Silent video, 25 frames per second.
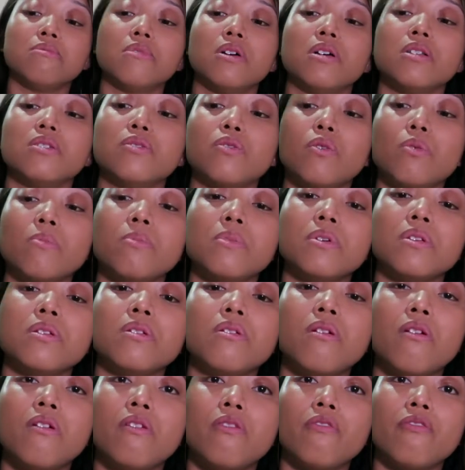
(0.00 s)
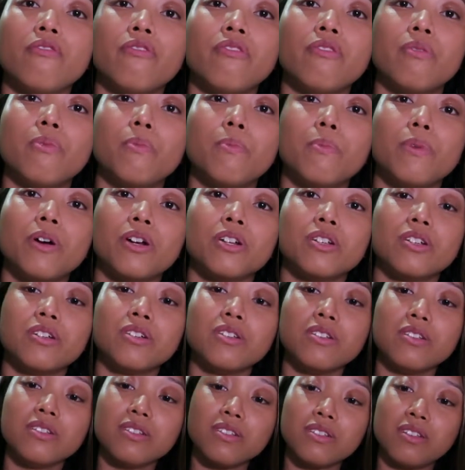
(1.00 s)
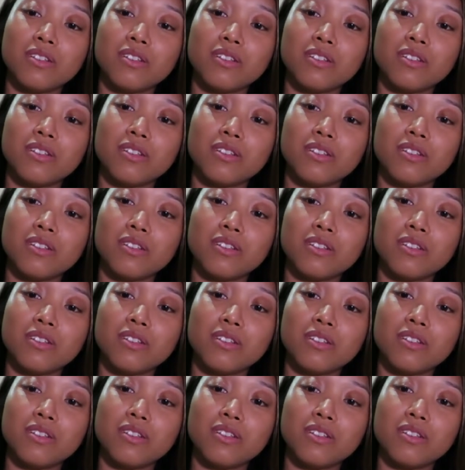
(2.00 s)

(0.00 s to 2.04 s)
assortment of brushes,